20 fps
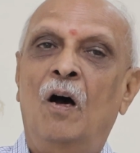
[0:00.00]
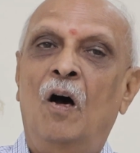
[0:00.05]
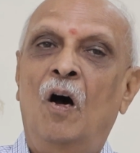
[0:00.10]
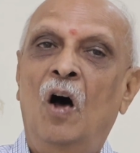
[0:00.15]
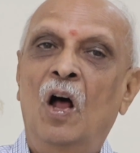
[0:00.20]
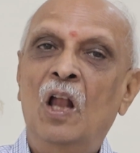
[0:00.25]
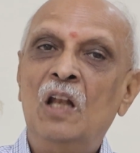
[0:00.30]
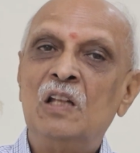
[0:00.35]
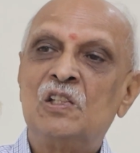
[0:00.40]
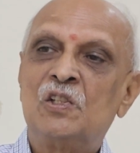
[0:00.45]

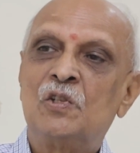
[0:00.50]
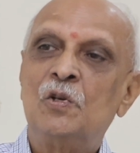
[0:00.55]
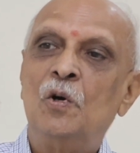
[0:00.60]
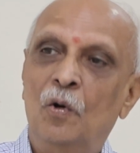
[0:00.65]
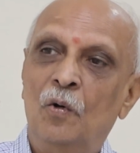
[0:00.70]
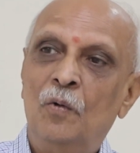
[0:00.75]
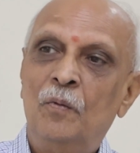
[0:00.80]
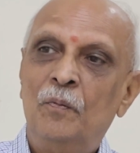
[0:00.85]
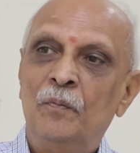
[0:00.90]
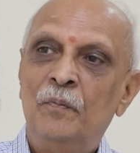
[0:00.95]

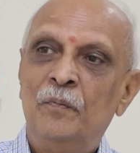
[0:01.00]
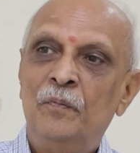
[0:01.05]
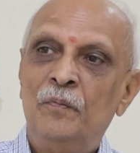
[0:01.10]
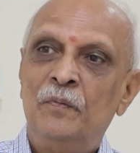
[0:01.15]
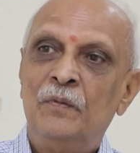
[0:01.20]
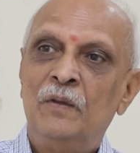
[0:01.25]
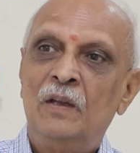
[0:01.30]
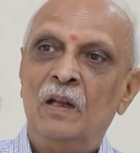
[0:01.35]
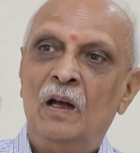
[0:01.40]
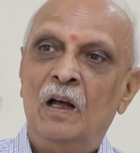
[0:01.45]
also
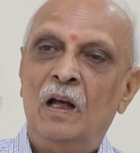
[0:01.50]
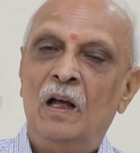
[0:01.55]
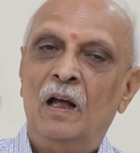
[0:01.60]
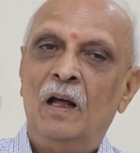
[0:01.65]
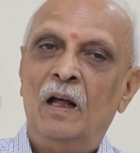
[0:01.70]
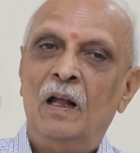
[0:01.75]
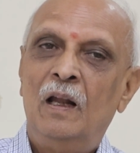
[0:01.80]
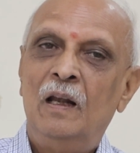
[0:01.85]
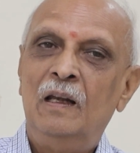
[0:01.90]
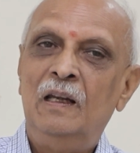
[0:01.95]

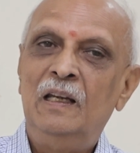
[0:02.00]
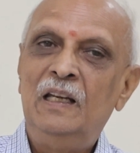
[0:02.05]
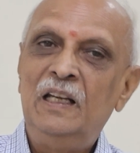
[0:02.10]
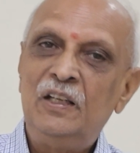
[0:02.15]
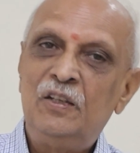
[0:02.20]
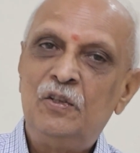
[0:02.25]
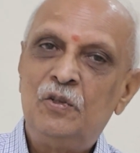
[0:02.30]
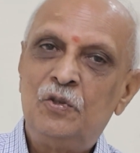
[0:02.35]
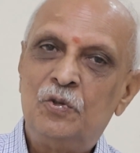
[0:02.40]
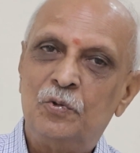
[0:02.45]

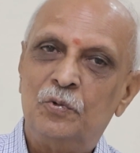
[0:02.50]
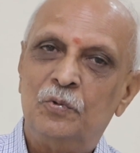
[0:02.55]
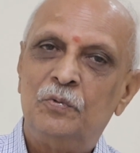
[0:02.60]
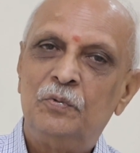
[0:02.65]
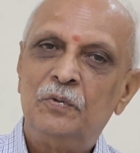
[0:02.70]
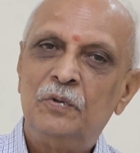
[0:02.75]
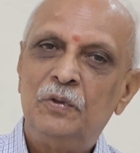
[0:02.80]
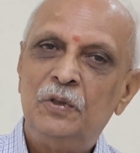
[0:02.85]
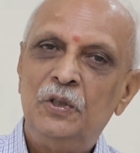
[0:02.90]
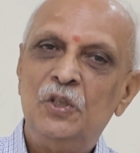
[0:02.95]
lead to
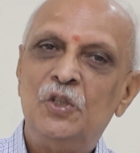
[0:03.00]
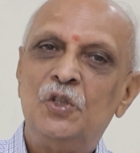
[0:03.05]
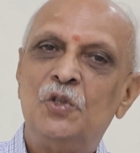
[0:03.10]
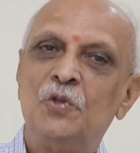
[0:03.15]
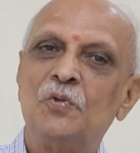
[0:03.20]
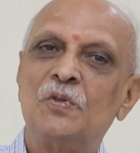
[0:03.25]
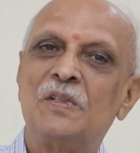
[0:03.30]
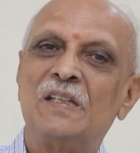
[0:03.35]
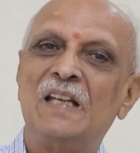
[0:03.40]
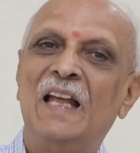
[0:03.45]

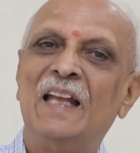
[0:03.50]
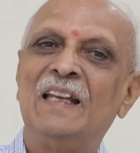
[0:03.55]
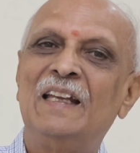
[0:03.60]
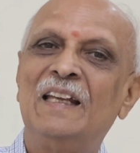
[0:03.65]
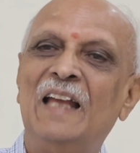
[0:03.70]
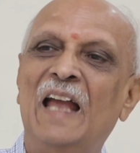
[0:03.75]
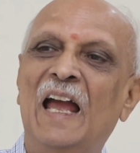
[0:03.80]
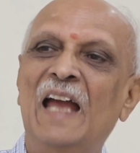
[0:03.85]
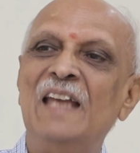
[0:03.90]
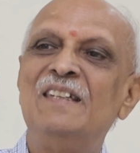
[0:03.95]
issues
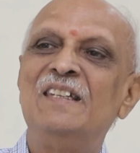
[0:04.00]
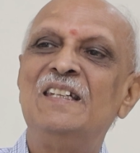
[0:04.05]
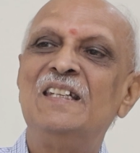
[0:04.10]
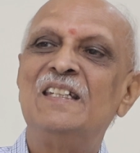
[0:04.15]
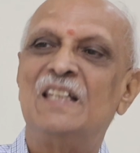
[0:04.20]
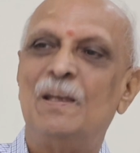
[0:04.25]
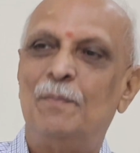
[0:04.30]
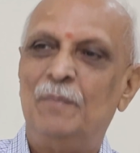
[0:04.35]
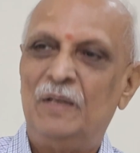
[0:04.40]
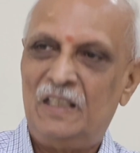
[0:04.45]
like
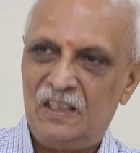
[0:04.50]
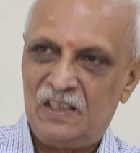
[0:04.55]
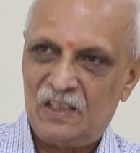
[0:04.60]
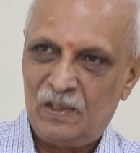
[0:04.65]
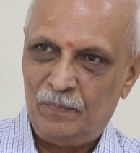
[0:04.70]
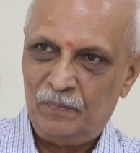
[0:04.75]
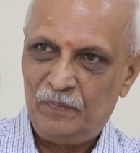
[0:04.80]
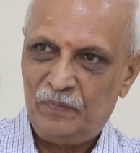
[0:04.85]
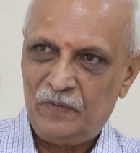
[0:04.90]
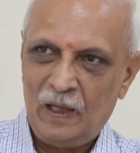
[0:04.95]

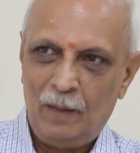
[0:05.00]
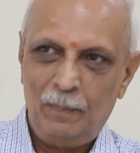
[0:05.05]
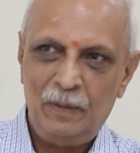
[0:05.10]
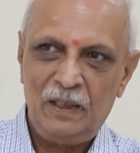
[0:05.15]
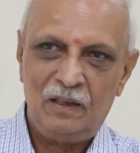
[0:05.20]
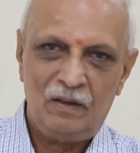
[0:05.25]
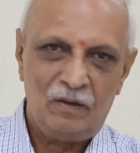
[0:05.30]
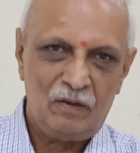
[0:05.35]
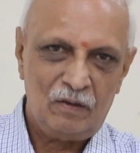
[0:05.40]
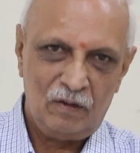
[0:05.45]
anti-Semitism. I
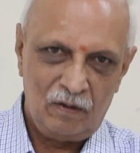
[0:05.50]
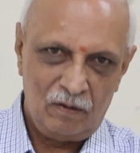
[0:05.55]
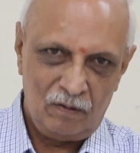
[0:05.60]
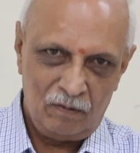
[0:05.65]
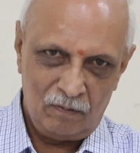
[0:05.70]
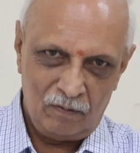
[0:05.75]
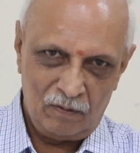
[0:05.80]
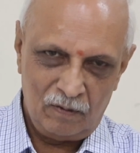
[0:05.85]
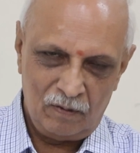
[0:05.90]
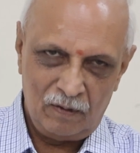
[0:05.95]
mean,
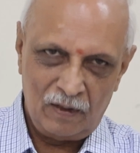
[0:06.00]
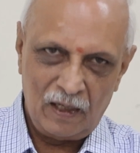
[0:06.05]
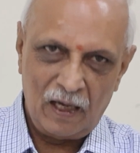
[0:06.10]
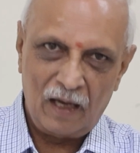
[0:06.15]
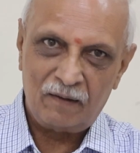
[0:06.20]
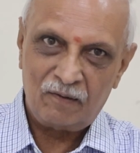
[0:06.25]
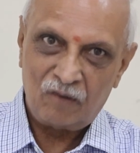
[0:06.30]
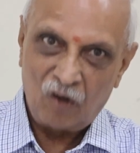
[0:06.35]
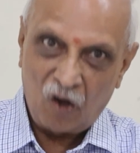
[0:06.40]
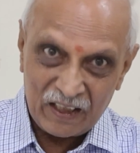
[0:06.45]
they
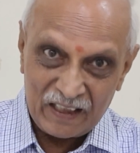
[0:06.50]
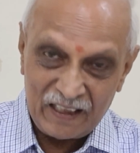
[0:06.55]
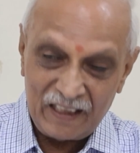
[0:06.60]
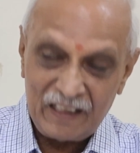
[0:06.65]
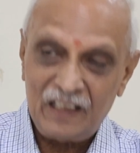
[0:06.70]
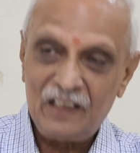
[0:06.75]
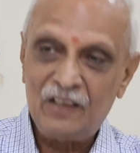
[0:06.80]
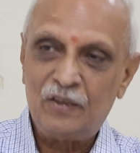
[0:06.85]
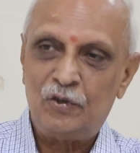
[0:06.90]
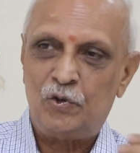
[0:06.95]
are
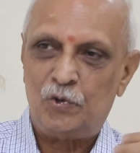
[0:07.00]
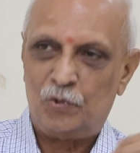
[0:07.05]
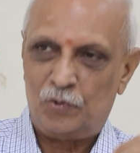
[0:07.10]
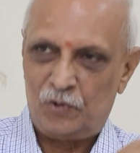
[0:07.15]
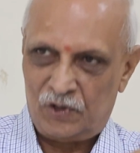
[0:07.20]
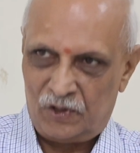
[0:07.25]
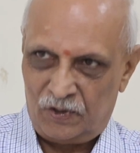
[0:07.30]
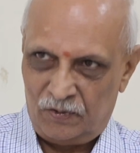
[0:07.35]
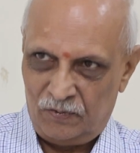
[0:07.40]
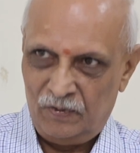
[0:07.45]
targeting
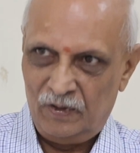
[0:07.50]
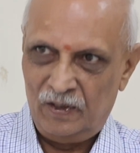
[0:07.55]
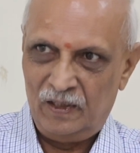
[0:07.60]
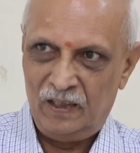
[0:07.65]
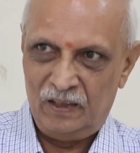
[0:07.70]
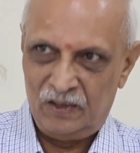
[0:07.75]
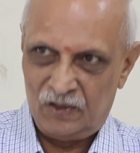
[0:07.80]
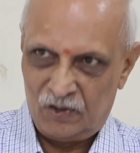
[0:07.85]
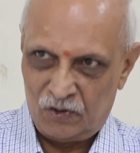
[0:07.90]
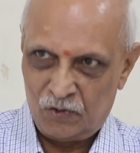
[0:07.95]
Jews,
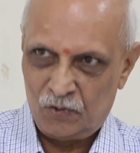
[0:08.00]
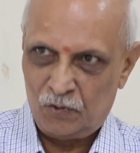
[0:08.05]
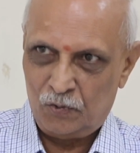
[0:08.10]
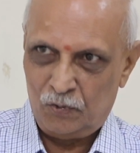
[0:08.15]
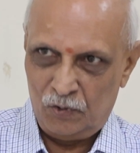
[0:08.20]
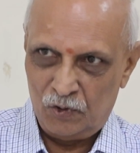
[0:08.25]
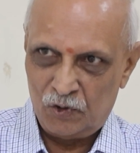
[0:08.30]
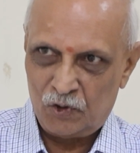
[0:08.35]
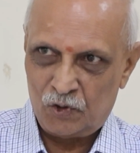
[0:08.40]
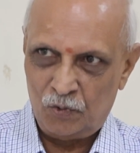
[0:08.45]
these
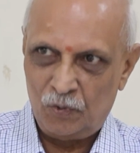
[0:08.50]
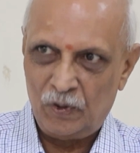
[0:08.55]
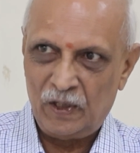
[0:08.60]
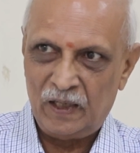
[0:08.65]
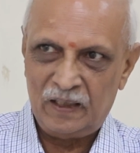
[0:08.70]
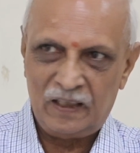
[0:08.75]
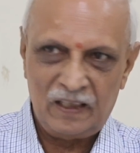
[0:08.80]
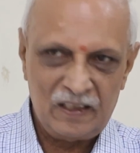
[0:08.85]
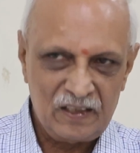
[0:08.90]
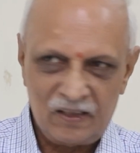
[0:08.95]

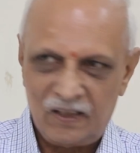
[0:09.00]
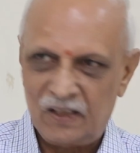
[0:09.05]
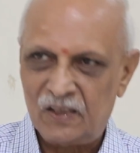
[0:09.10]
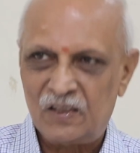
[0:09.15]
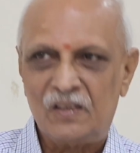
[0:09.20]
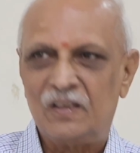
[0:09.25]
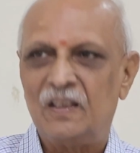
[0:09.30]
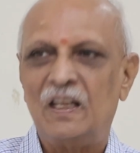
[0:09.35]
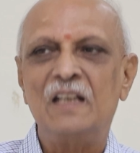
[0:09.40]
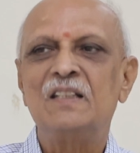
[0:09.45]
student
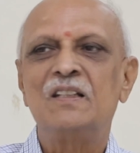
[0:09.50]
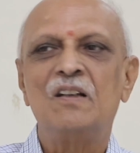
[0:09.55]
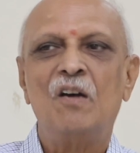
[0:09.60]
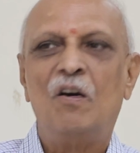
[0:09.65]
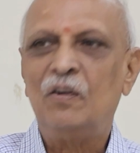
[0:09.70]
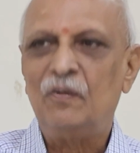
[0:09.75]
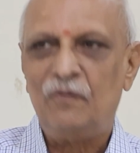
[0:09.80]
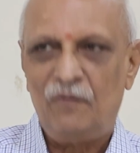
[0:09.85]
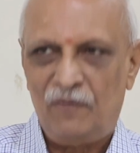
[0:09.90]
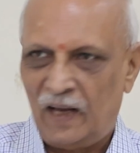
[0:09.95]
associations. That's
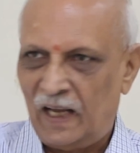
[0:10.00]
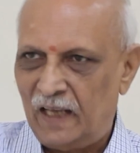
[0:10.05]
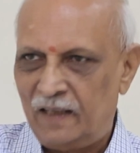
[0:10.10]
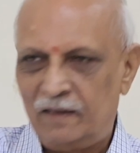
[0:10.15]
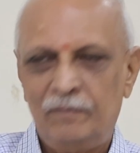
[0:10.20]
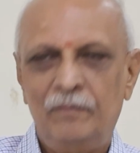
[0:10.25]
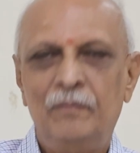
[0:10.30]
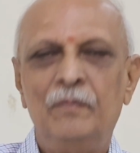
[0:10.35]
not fair.